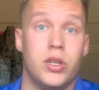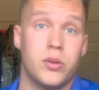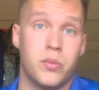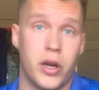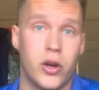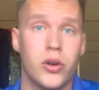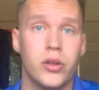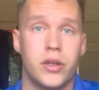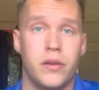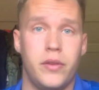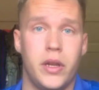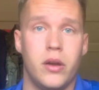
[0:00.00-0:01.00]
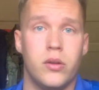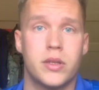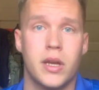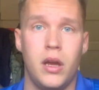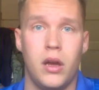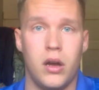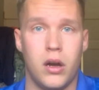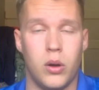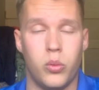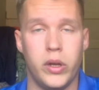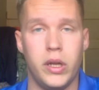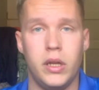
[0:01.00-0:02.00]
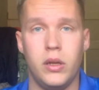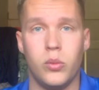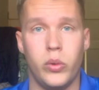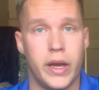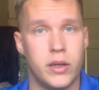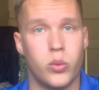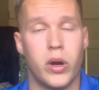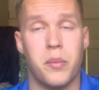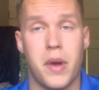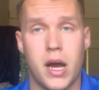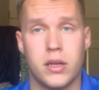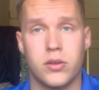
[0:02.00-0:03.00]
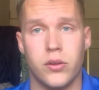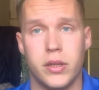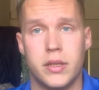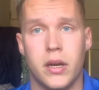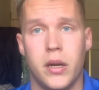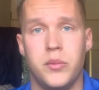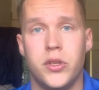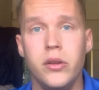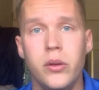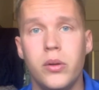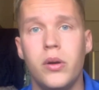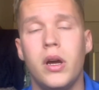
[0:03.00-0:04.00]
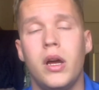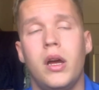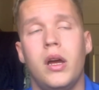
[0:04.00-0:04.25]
is my earlier videos, we had to wear masks all the time too.